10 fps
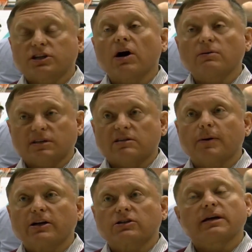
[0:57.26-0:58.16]
the
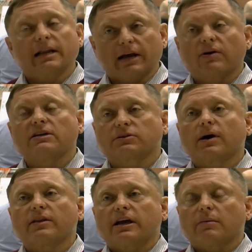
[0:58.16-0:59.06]
airport,
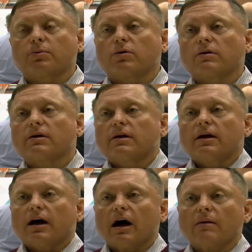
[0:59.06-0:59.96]
especially in its approach
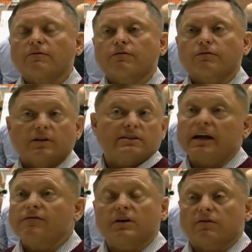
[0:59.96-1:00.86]
zones. For the
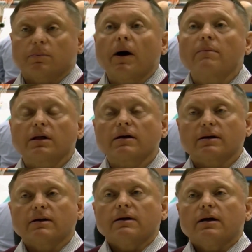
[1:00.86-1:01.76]
safety of the public,
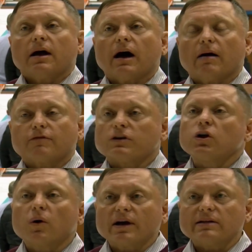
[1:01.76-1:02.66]
uh, for
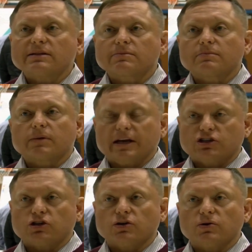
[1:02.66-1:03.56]
noise
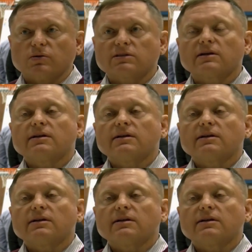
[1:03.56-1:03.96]
issues,